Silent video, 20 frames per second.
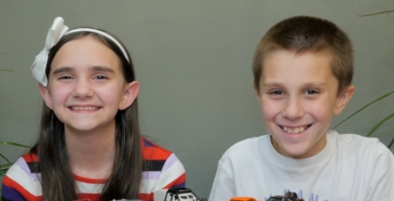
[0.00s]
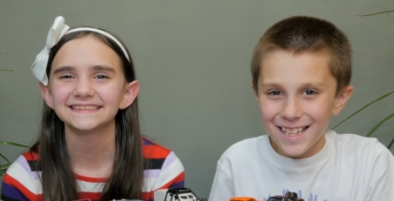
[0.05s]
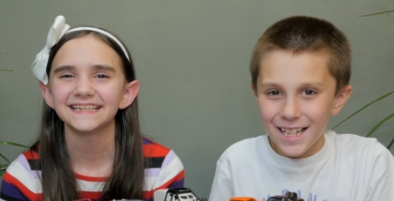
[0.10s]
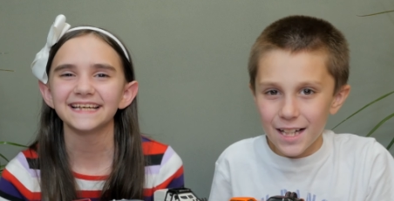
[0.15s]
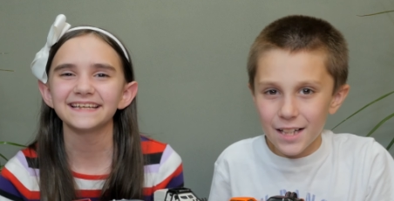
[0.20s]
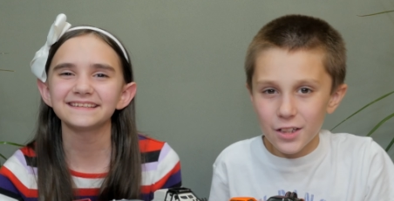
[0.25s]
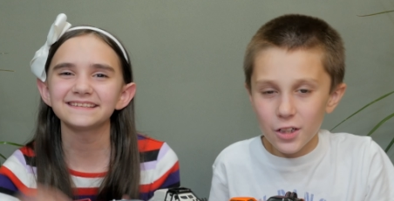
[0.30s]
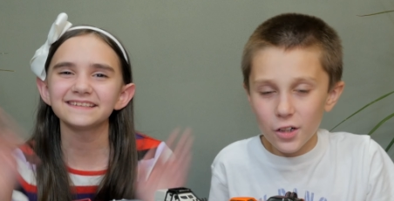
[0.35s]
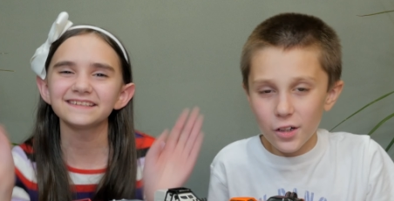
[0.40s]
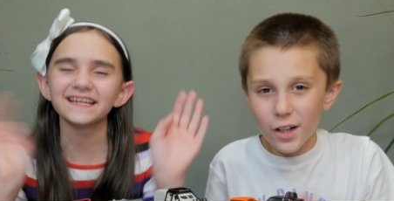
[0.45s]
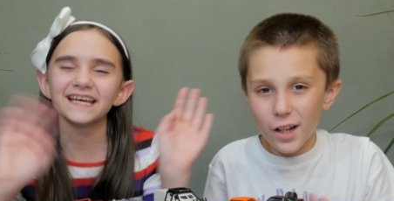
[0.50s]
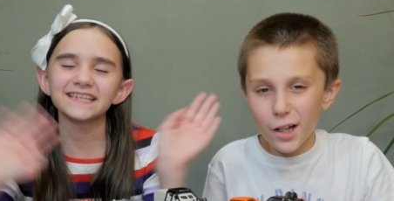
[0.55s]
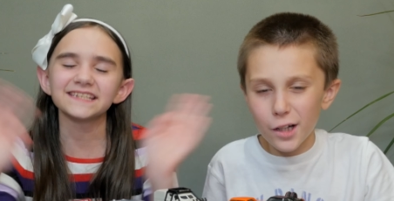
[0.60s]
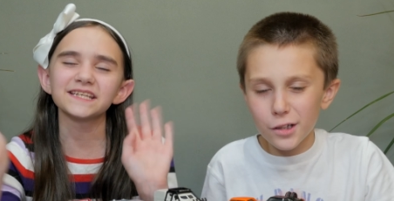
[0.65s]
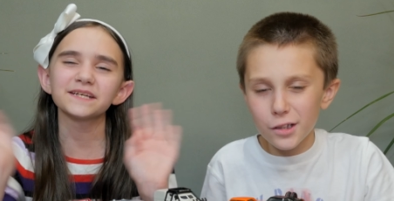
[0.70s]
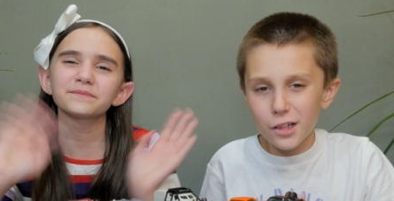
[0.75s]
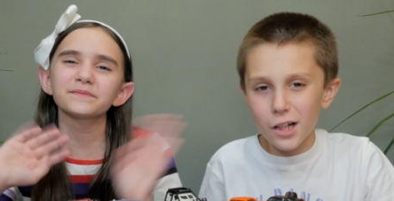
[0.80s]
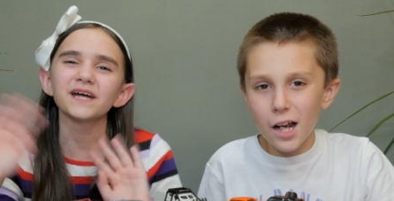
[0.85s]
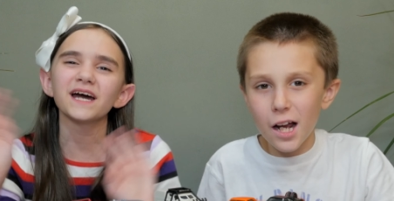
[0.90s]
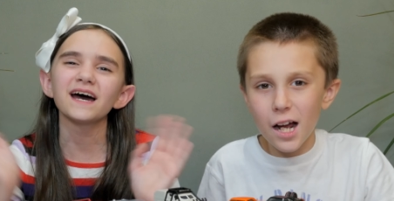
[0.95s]
Speaker 1: Until
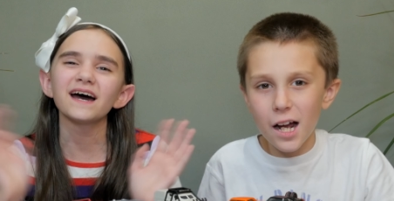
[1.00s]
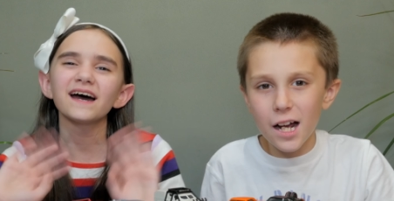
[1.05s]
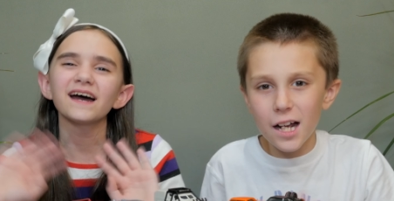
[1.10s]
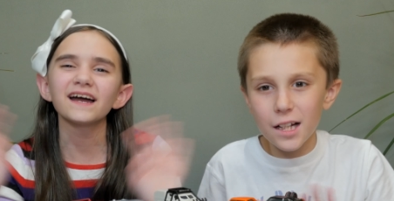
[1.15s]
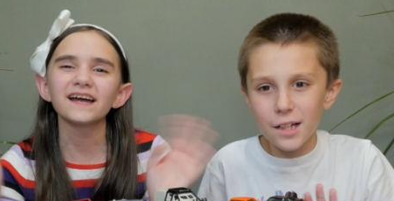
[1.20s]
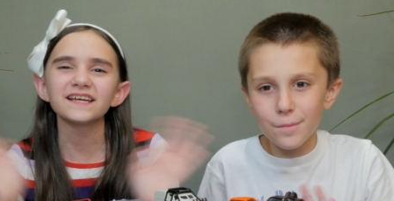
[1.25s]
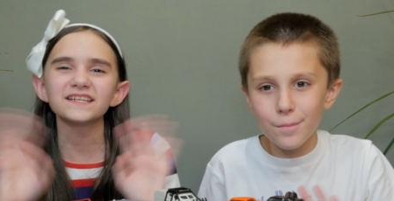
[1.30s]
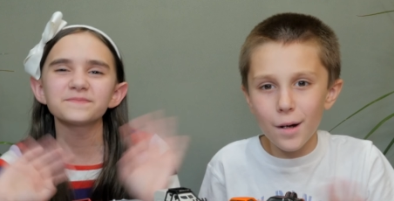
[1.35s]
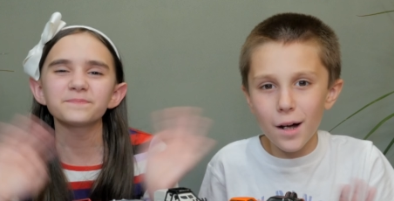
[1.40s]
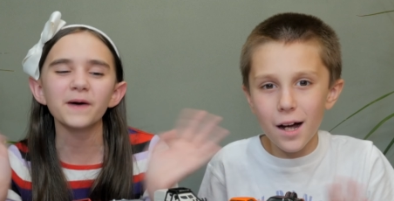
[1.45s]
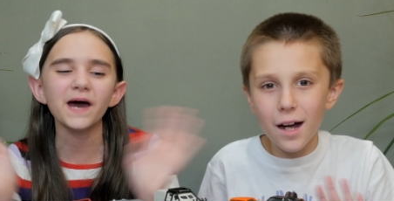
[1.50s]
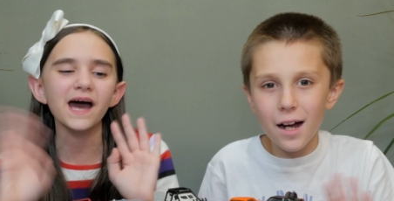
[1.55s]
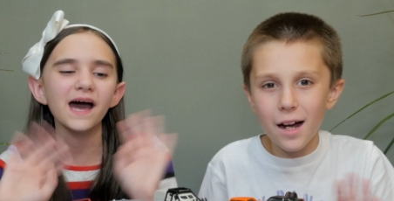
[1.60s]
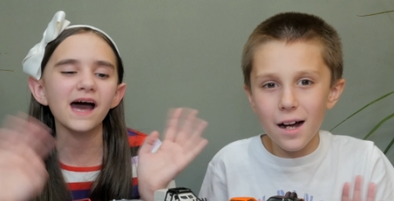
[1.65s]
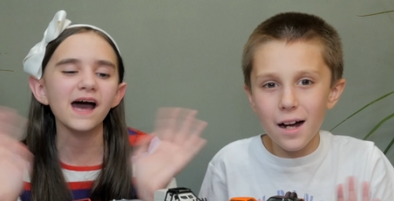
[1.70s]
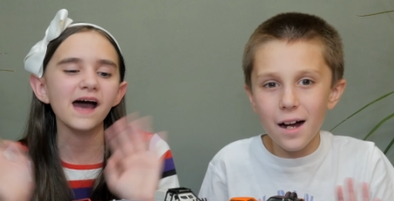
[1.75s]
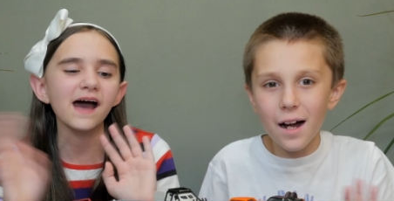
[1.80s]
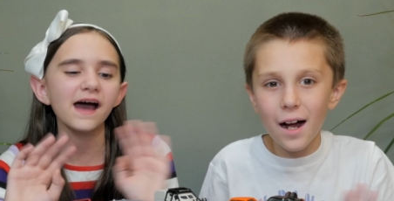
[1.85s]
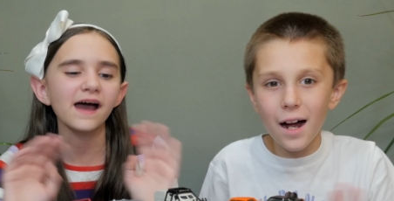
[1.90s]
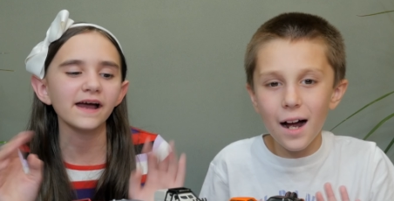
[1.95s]
next time, guys. Bye.
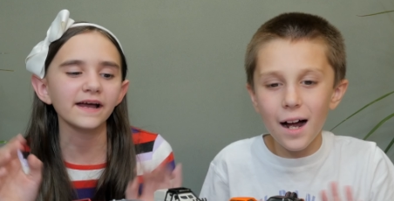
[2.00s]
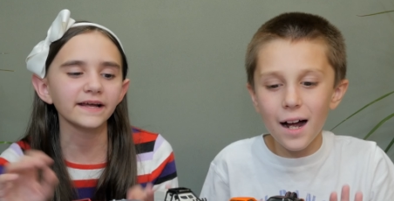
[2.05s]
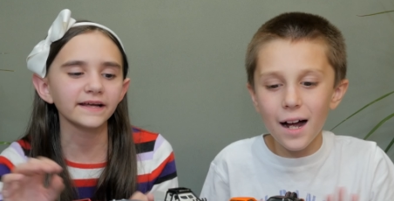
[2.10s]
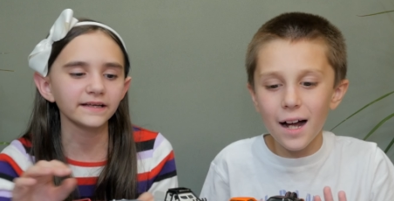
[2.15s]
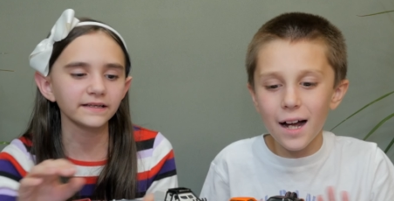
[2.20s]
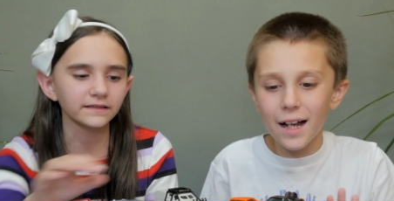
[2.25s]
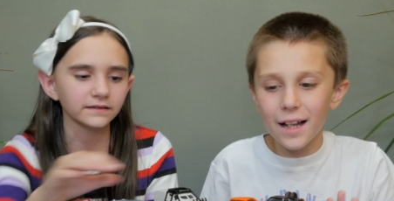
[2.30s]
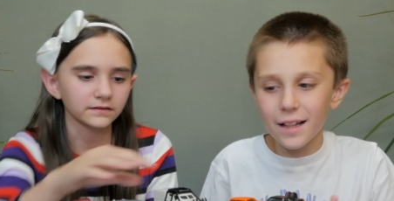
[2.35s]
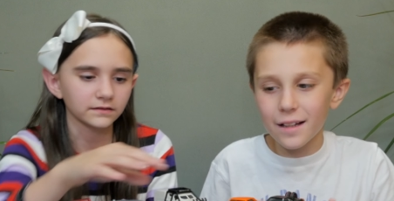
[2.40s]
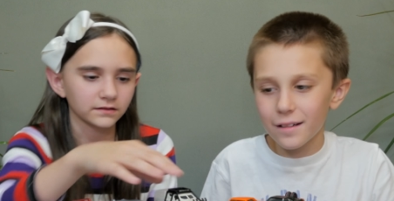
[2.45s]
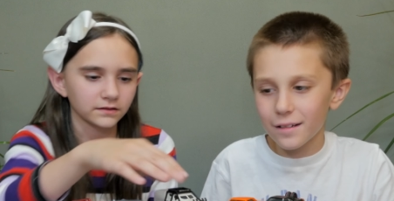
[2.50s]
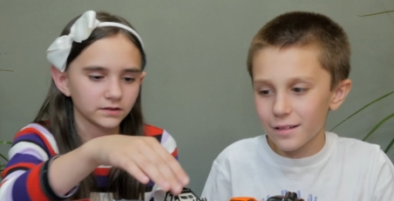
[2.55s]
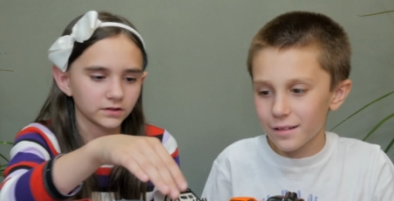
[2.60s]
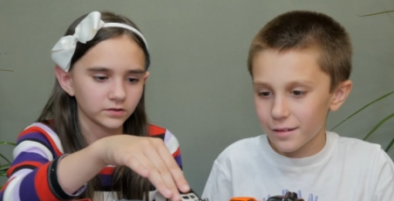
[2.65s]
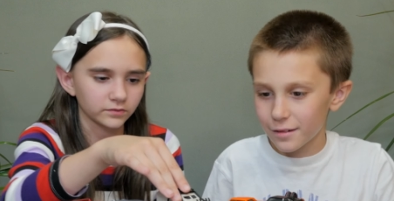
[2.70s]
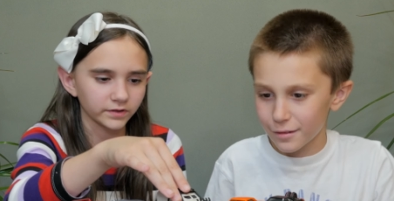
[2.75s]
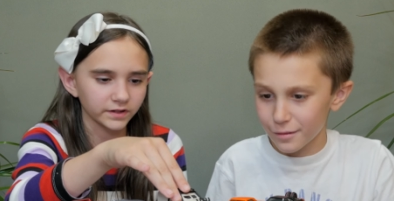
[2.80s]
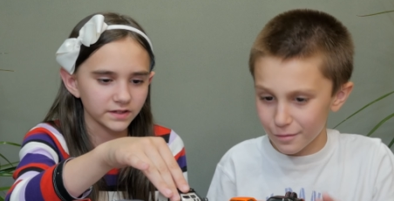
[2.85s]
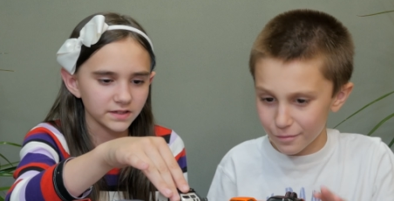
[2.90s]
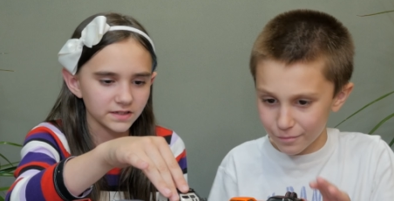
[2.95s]
Bye.
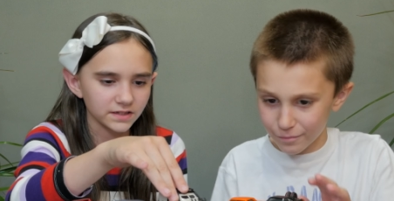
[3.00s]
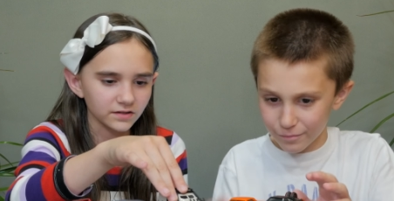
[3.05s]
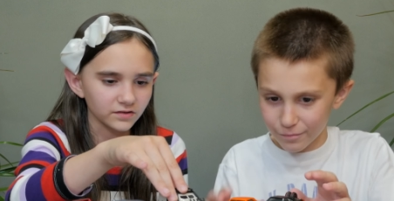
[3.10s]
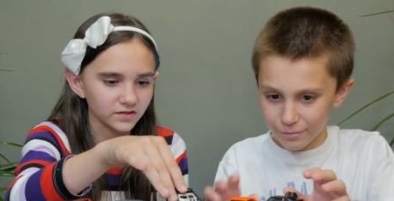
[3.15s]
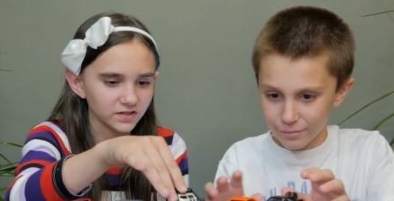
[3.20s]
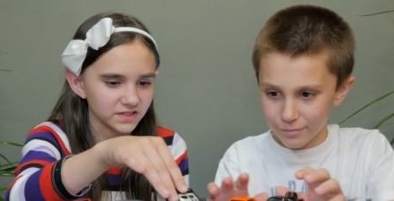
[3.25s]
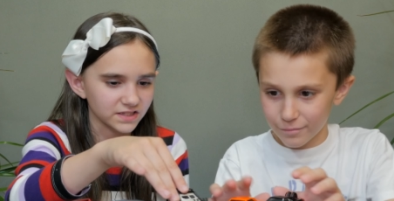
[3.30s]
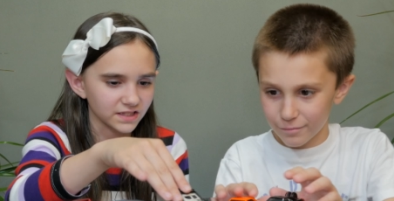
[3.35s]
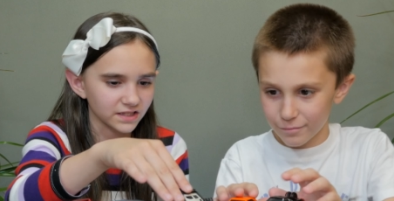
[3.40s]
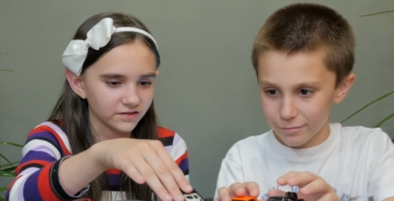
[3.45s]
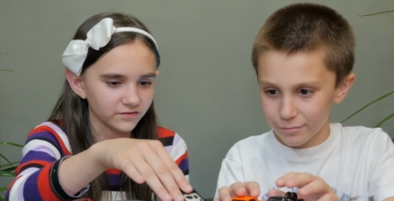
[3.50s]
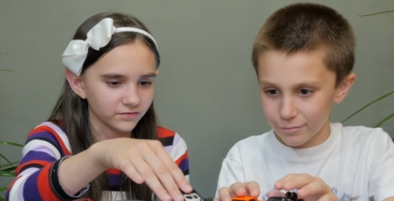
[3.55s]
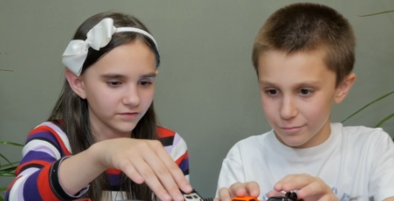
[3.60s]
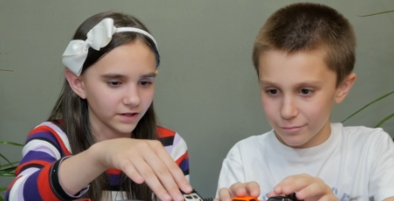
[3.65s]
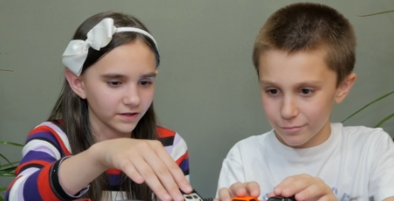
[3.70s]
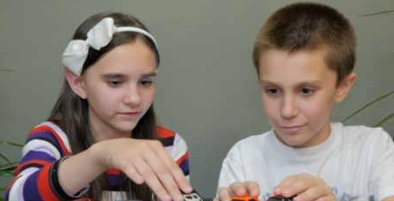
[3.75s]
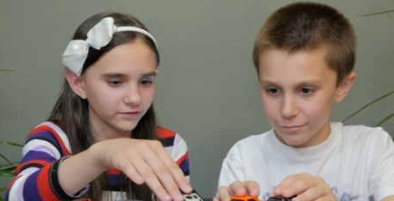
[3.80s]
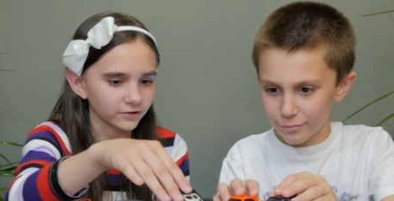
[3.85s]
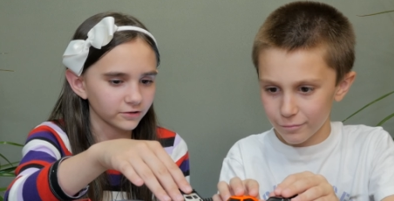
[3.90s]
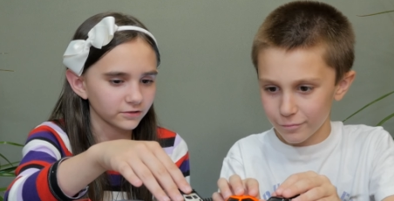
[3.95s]
Do we have to stay on the sand
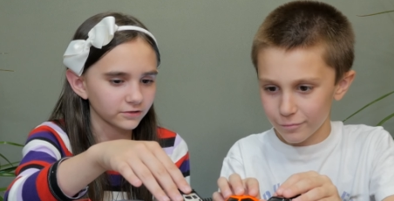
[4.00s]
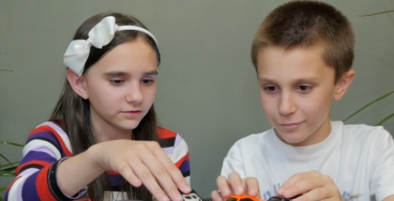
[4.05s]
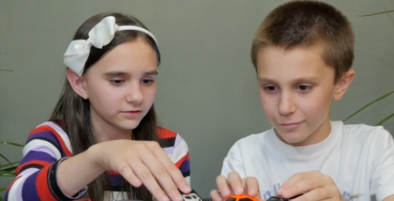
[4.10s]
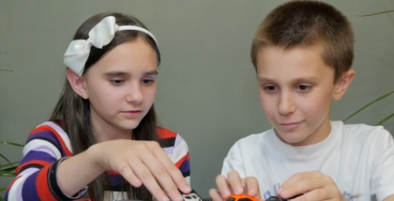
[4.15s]
forever?